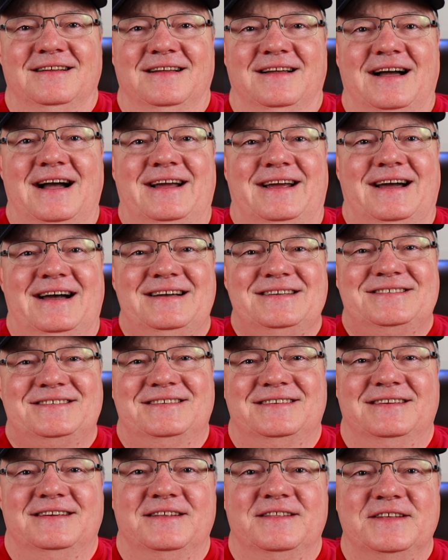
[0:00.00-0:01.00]
Hi
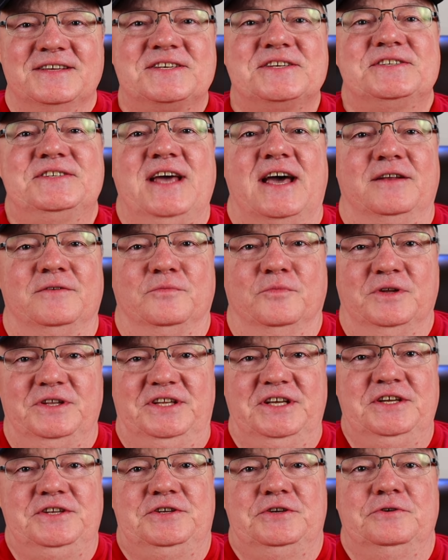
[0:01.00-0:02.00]
guys, this is Den with
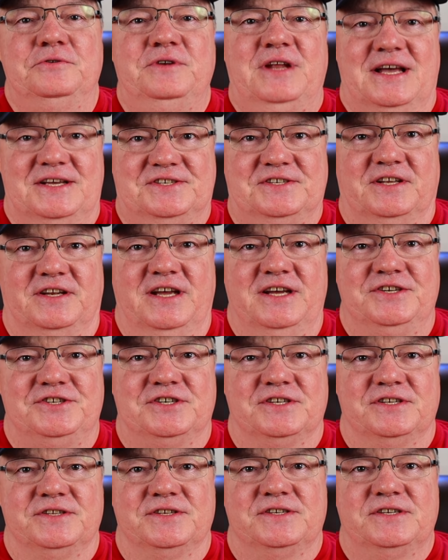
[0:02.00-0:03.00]
D2
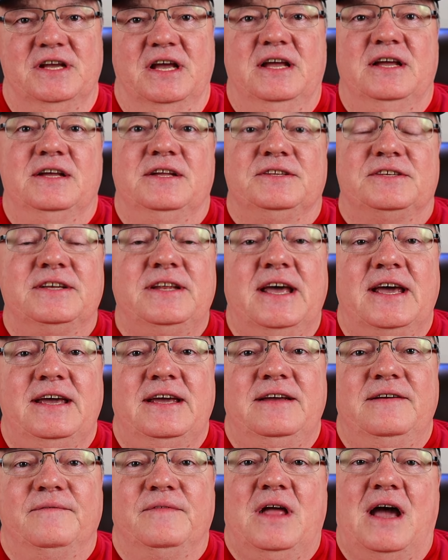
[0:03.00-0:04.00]
Destinations.
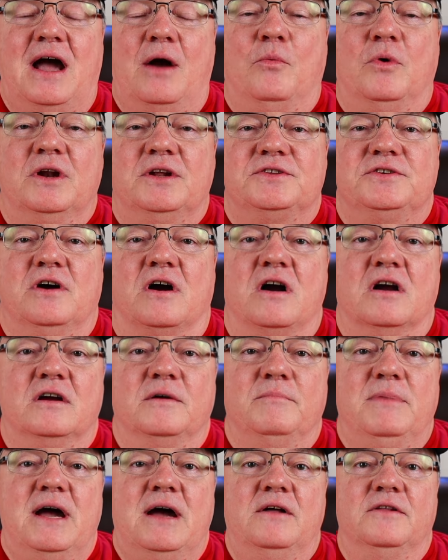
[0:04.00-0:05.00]
Today, I want to talk
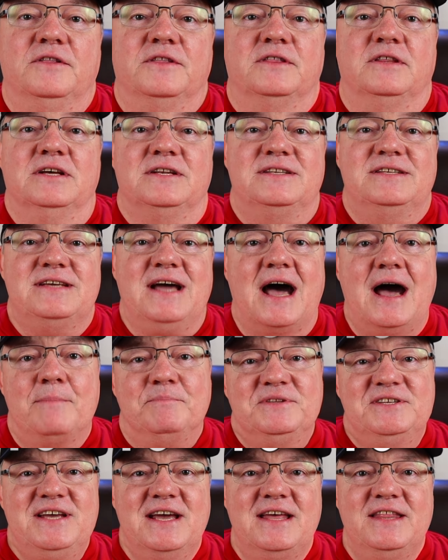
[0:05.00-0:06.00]
about the
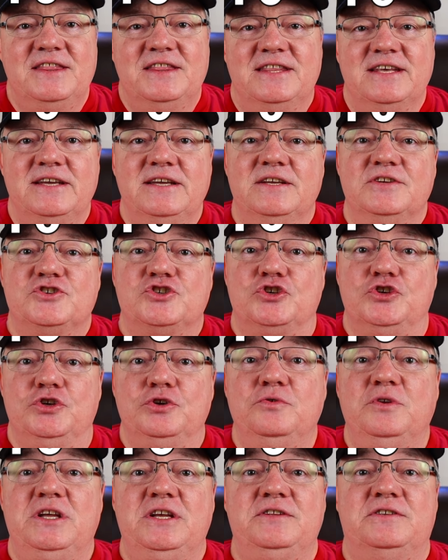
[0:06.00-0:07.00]
top 10 things
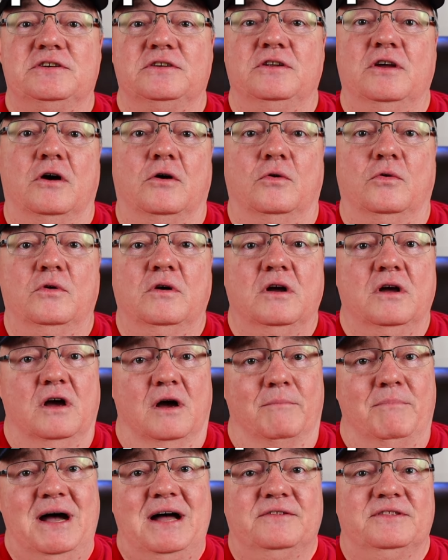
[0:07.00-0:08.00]
you need to know
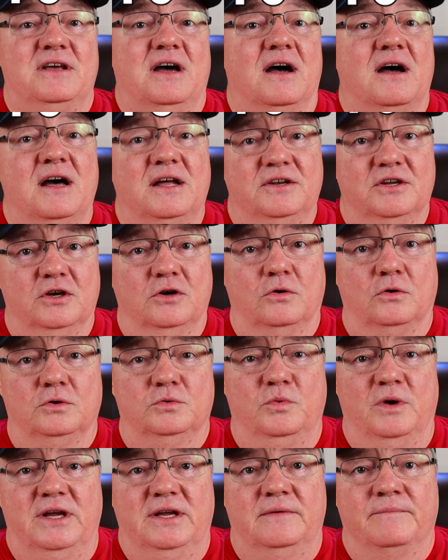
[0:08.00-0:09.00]
about the Honda
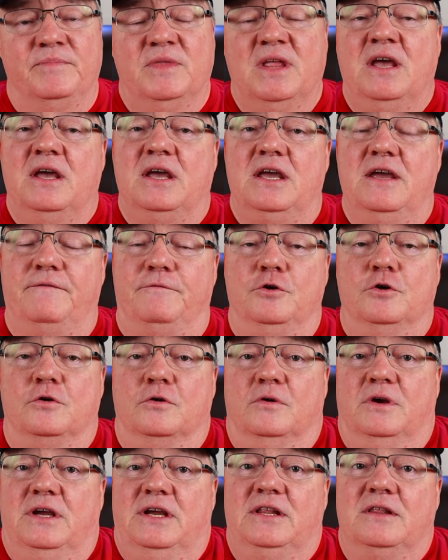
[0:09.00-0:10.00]
Goldwing. If
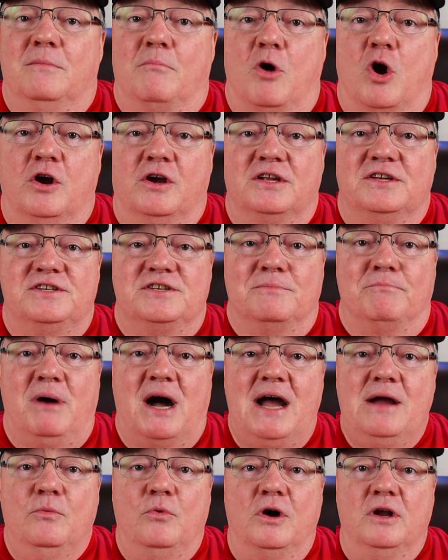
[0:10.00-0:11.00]
you're in the market to
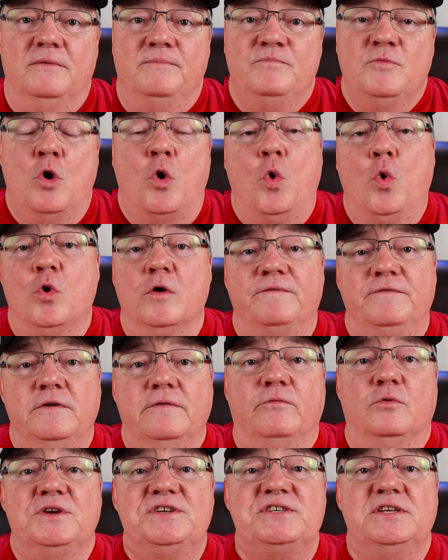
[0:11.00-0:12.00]
buy one, or if
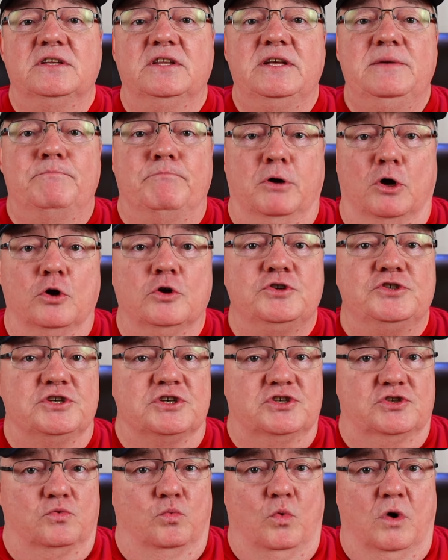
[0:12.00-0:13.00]
you've recently
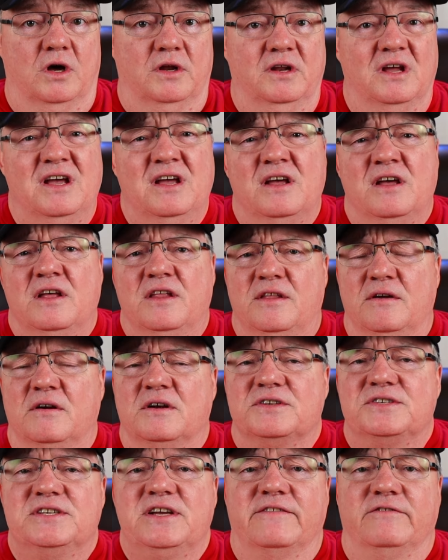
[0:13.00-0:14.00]
purchased one, there
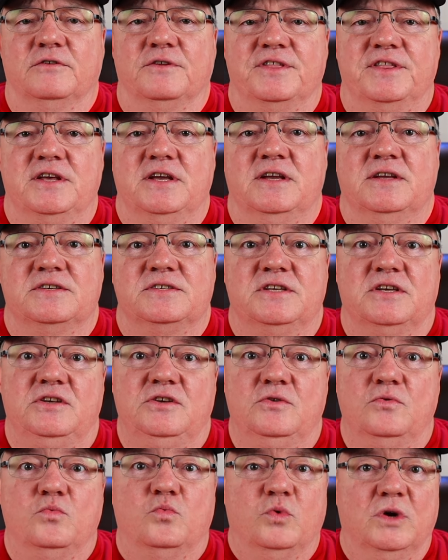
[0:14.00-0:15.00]
are several things that
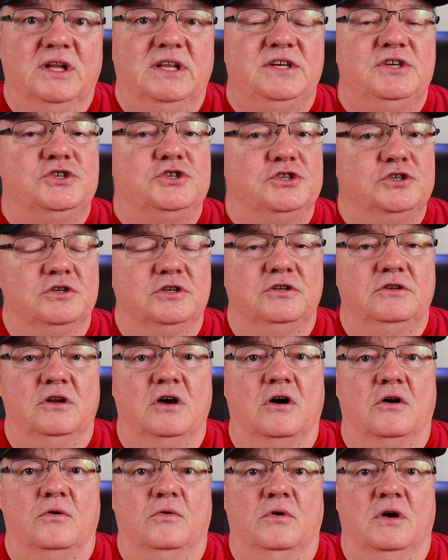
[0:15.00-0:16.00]
you really should
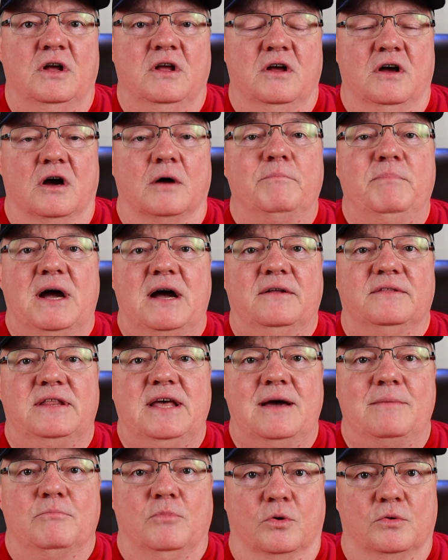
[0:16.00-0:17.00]
know about
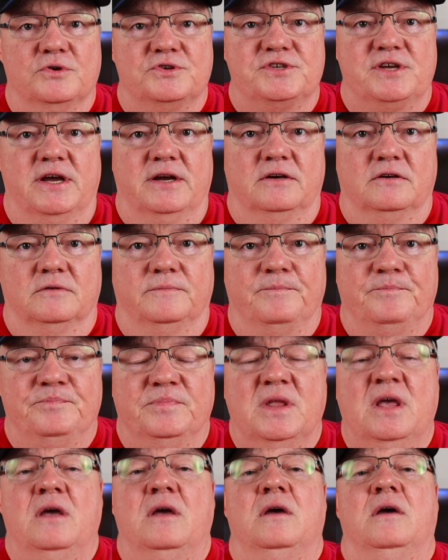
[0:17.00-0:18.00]
that motorcycle.
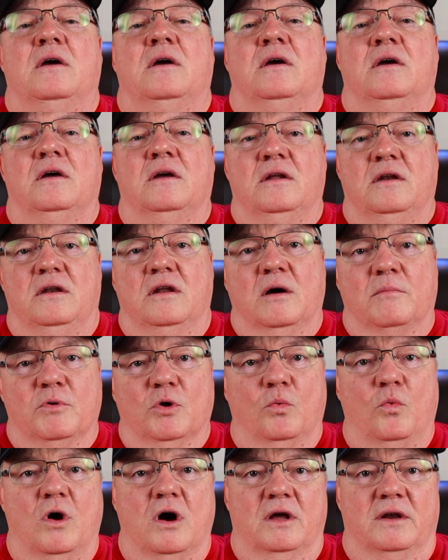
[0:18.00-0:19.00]

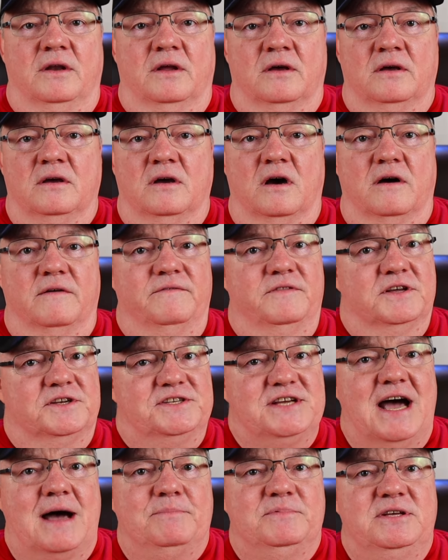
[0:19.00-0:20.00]
Number one of the
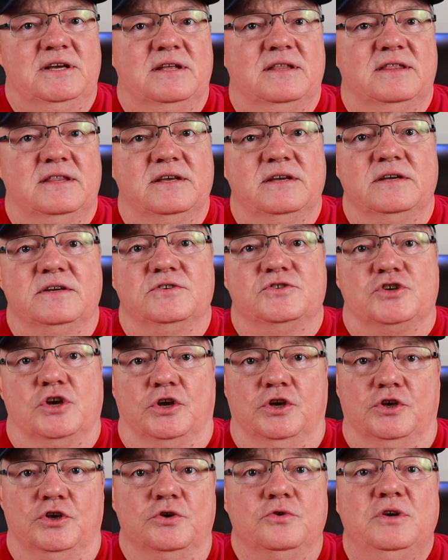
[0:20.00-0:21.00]
top 10 things
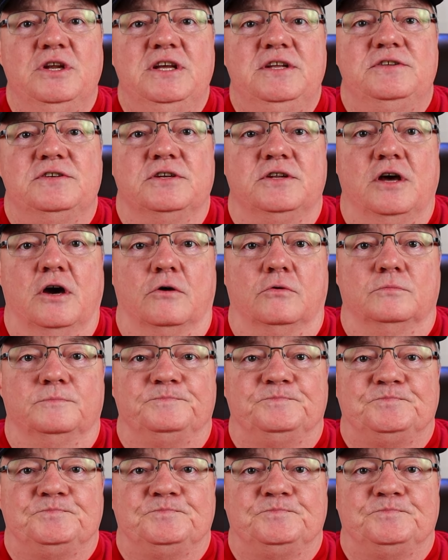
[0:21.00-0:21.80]
you need to know.